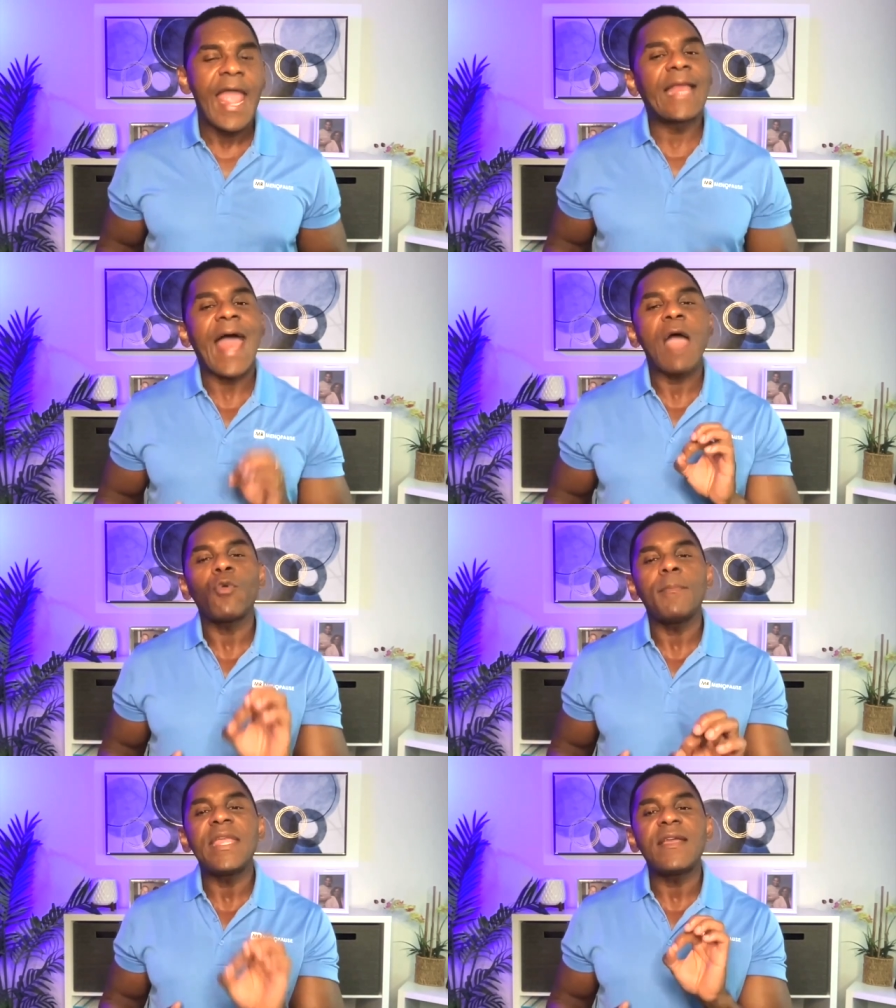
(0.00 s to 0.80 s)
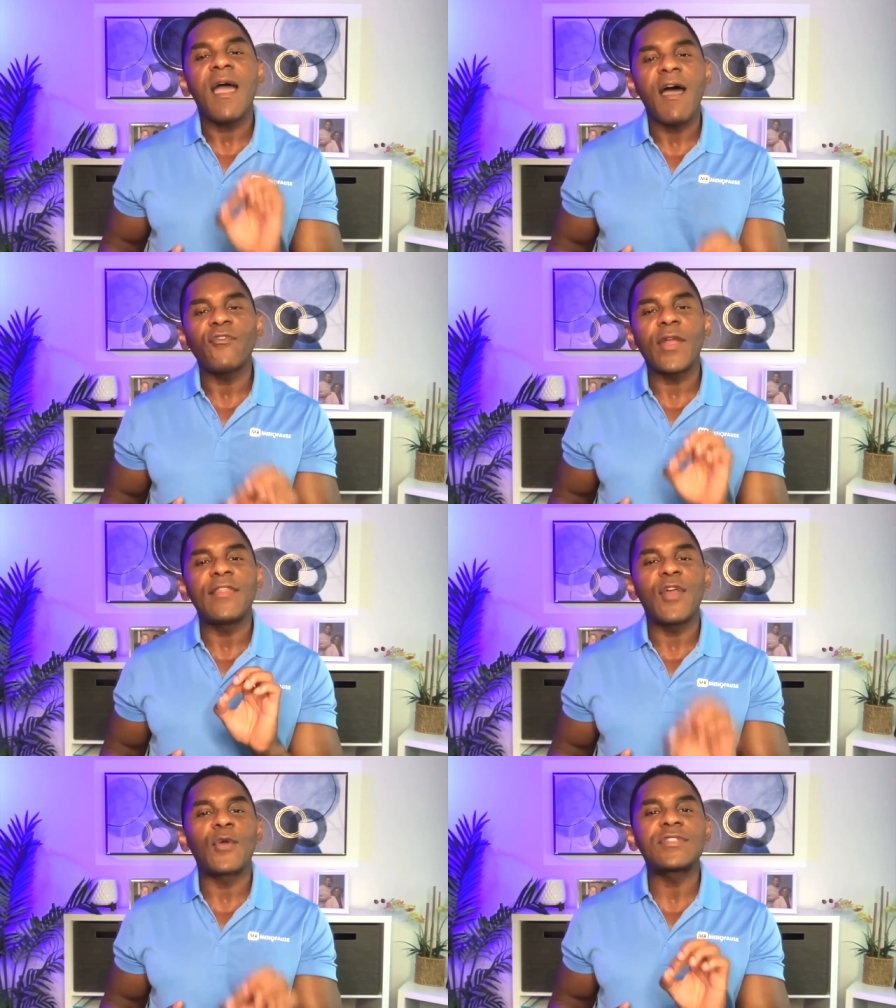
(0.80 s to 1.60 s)
and I will be covering
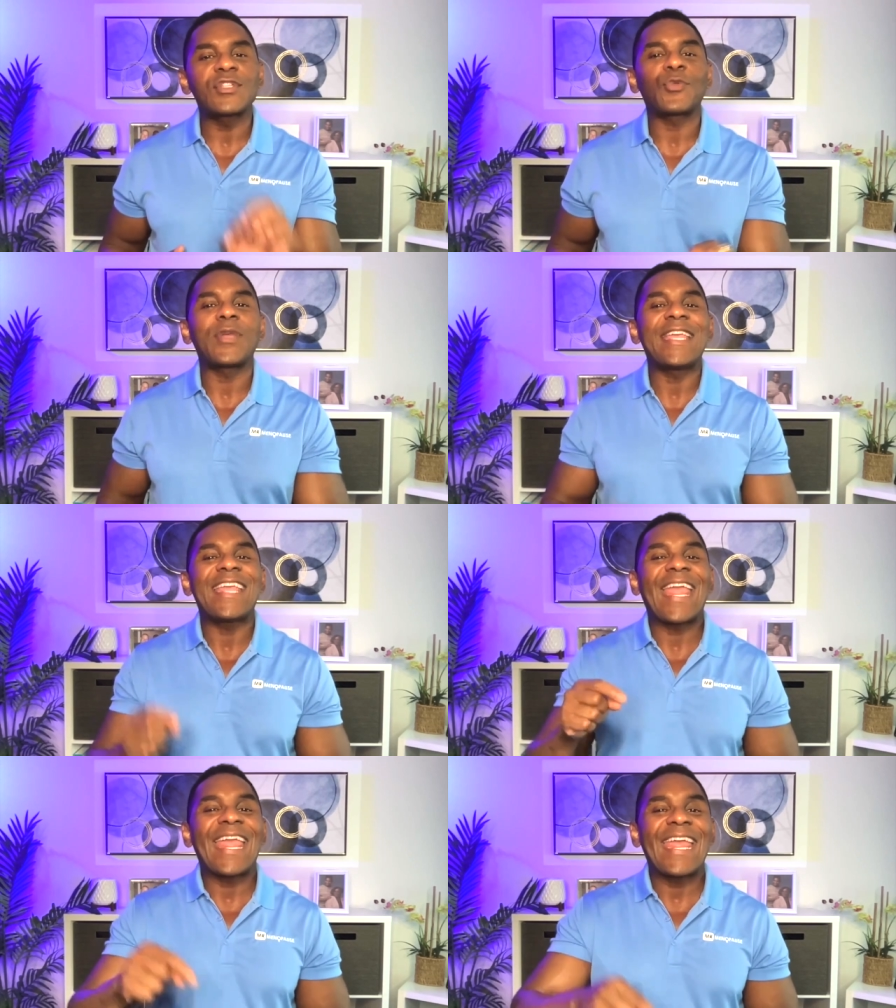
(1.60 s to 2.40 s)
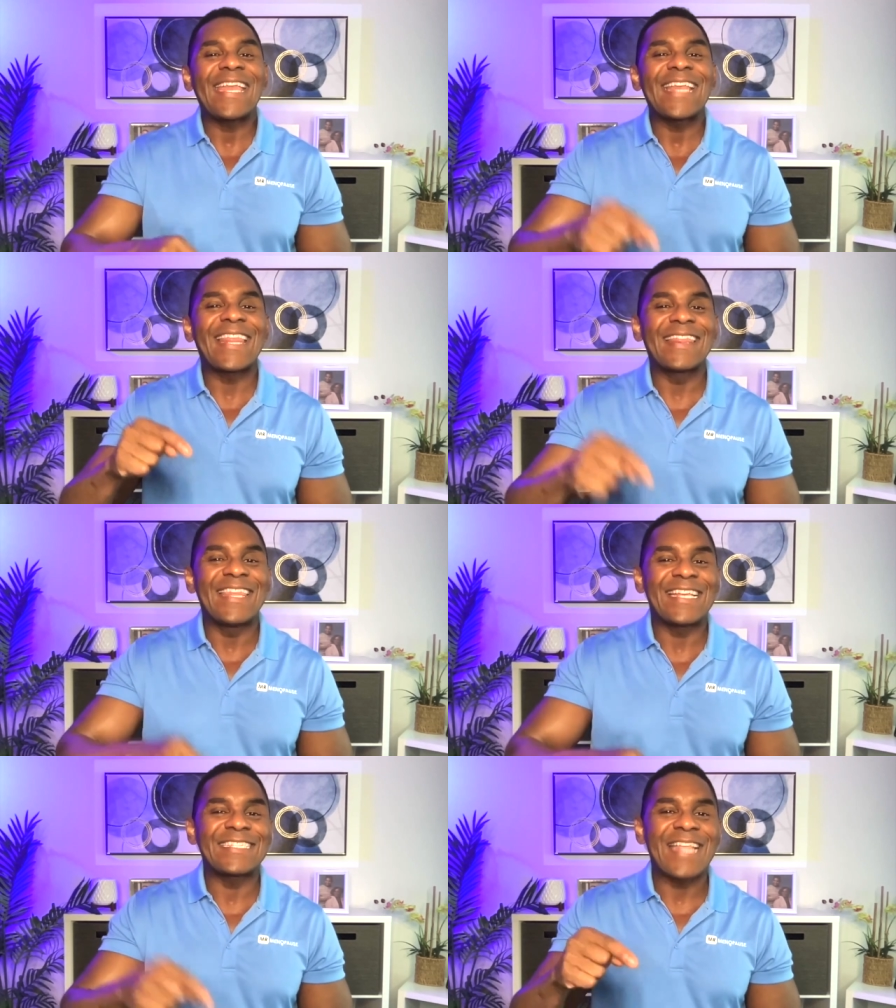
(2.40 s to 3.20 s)
those three in
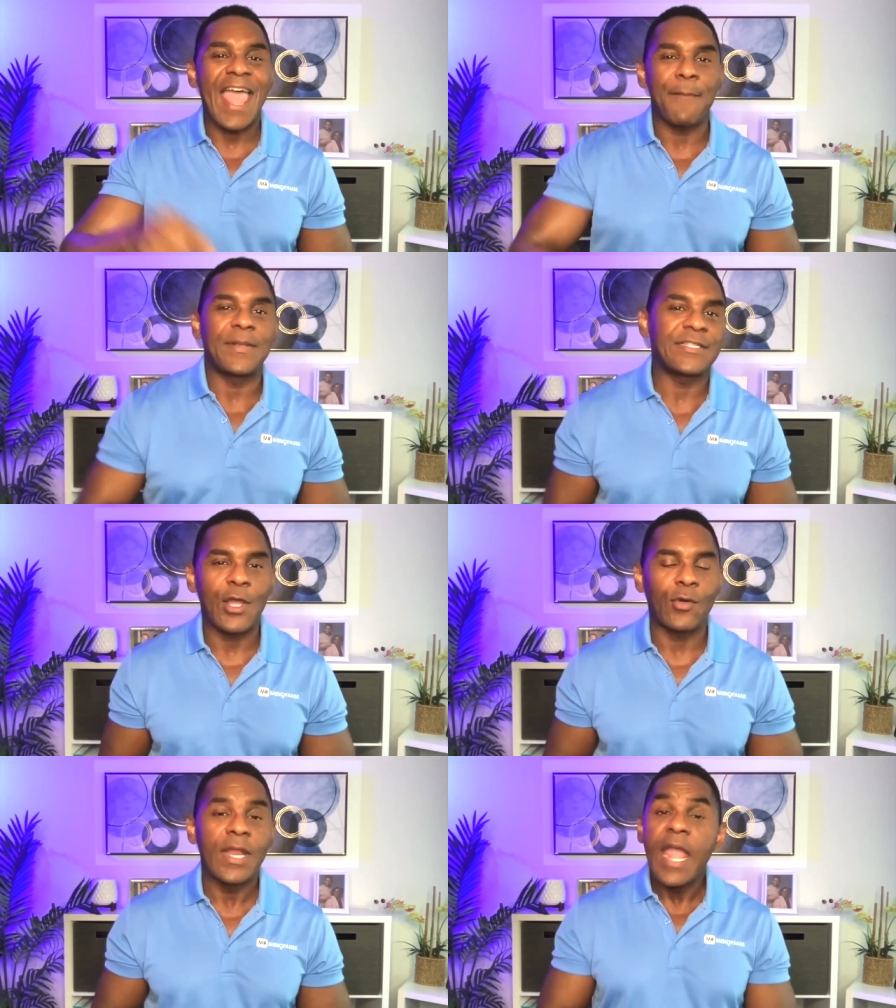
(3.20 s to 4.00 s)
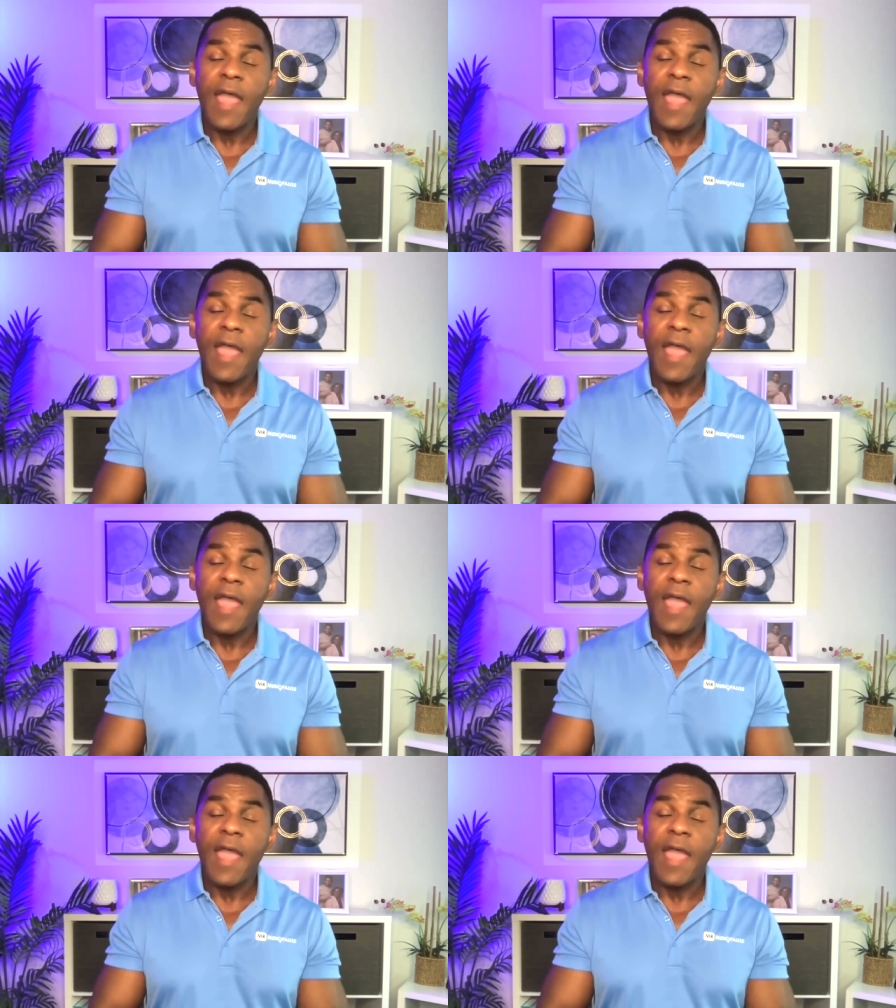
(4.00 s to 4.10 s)
this episode.